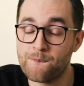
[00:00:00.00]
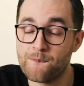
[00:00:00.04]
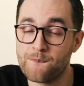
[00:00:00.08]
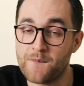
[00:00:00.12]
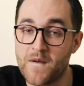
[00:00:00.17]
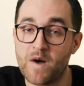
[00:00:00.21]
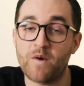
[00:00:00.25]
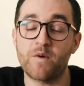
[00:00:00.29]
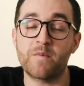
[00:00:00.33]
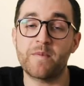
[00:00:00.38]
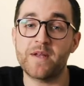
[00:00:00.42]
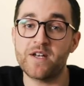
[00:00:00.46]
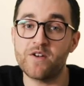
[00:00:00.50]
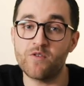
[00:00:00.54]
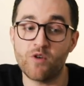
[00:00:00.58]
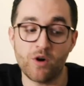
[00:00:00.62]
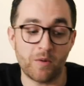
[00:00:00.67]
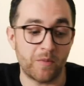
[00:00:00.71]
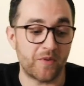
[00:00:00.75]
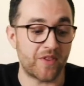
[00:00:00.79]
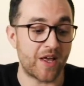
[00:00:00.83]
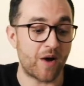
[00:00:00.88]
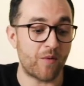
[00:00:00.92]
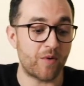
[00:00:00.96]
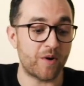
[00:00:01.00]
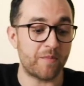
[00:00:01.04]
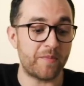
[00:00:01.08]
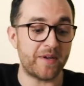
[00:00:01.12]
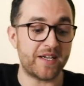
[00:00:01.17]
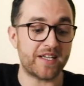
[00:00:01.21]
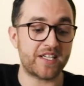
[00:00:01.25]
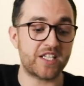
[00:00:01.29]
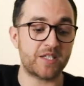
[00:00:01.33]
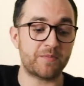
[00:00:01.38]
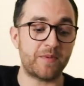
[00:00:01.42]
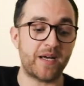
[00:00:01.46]
That would have been normal. That would have
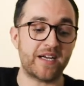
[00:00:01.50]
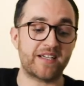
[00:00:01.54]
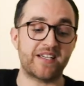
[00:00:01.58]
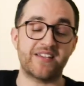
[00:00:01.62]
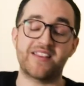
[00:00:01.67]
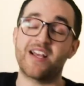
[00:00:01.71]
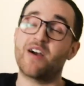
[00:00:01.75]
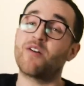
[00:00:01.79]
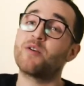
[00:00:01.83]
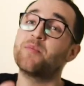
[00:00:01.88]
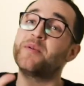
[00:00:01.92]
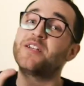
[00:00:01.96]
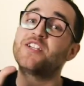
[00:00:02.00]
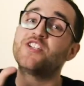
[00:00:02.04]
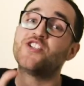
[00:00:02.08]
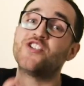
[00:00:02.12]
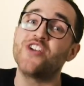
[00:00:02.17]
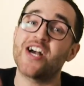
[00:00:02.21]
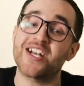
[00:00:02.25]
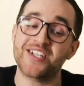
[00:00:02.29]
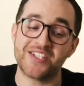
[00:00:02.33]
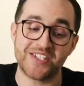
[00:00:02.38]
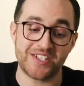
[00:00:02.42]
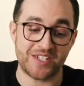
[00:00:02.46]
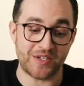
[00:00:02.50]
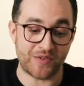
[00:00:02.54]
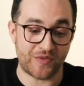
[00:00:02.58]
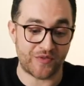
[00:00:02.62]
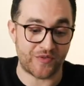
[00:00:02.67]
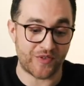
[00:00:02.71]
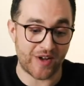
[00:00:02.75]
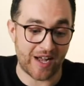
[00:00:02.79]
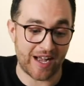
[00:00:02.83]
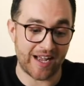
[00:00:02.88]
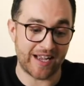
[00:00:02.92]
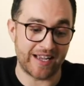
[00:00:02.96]
been expected. That would have been
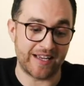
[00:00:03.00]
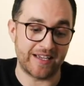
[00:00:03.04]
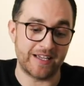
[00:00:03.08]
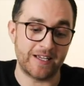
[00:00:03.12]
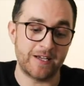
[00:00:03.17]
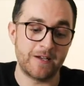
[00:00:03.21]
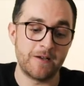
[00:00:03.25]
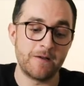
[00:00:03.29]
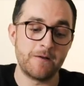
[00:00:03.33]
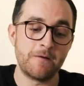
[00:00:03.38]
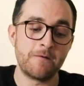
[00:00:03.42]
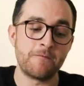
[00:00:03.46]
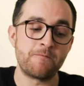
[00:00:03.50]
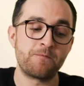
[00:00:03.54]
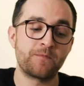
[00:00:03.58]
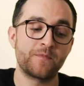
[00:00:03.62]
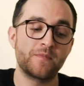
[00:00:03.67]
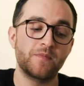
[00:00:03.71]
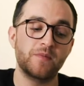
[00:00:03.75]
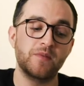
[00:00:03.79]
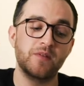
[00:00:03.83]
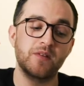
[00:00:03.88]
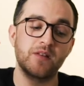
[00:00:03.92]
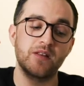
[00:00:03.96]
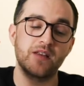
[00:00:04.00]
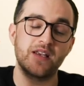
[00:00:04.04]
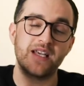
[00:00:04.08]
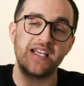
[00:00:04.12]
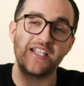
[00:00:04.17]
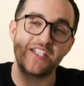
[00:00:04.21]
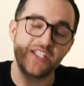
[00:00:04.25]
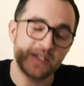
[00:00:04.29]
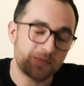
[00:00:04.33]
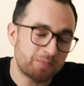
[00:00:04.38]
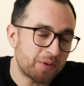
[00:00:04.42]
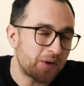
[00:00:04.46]
justified.
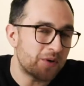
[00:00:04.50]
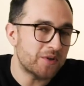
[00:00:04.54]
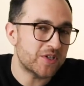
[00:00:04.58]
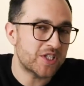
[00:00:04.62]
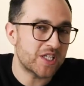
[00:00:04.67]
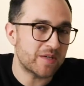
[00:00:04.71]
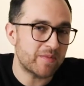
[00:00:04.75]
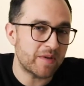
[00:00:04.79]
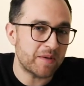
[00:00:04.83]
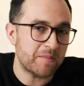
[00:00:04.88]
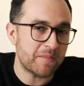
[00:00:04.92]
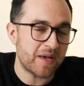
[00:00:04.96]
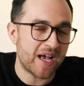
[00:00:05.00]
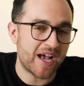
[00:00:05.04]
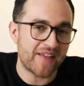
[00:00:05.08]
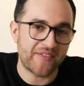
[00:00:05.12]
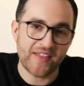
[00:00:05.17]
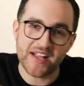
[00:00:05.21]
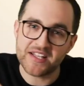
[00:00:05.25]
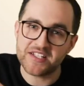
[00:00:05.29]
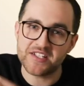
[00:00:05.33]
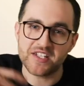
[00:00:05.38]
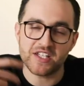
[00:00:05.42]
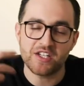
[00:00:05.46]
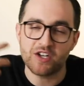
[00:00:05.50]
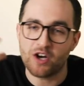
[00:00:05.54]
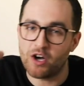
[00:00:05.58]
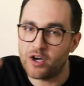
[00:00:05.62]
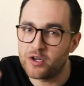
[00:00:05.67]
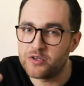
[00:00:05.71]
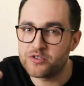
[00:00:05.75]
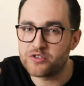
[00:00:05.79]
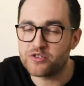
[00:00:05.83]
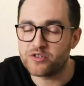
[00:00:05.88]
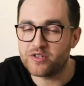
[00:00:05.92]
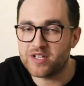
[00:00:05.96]
He's supposed to be mad. That's the
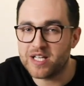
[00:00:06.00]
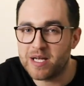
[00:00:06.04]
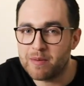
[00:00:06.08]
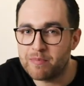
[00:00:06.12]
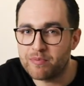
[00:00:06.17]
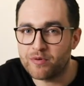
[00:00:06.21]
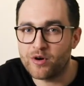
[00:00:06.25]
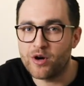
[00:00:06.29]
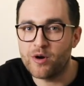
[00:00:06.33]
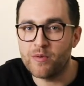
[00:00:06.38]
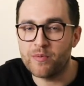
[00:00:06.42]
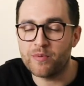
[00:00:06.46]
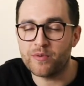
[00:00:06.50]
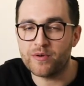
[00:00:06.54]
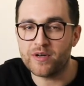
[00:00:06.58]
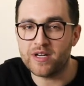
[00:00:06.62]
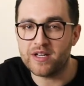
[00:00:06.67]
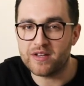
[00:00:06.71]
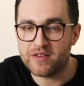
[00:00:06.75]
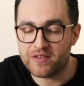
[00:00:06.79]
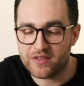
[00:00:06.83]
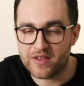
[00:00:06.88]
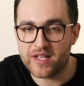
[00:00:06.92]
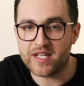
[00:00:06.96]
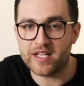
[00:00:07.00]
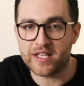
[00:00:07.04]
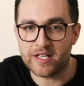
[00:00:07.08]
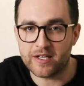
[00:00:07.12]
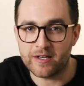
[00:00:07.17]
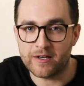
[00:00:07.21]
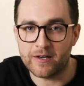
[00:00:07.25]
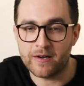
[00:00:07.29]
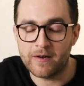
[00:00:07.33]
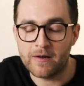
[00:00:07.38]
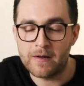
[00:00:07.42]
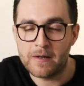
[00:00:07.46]
culturally appropriate thing
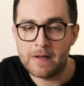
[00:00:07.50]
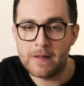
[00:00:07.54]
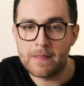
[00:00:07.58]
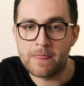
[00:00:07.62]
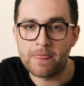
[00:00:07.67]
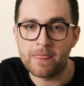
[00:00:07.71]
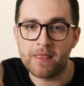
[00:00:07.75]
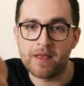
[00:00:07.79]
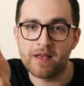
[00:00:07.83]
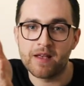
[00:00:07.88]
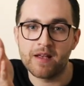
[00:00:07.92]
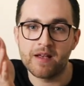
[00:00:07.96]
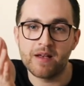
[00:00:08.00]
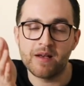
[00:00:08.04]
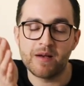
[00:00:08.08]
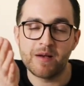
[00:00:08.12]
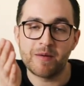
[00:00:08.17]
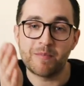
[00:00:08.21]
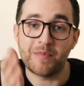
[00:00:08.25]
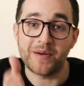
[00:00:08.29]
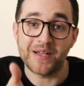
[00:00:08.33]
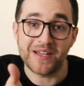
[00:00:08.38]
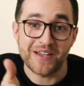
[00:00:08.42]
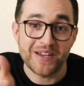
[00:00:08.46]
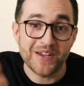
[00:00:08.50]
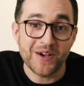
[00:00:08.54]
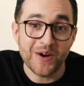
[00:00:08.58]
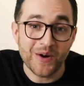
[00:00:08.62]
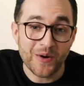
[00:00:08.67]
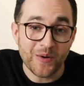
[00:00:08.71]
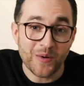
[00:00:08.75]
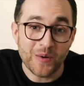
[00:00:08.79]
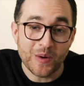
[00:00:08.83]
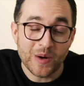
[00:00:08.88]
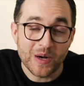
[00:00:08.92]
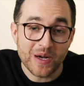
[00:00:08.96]
here. But
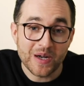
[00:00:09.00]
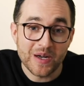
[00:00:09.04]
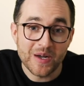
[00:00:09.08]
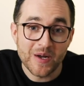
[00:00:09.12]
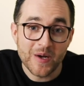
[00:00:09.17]
no.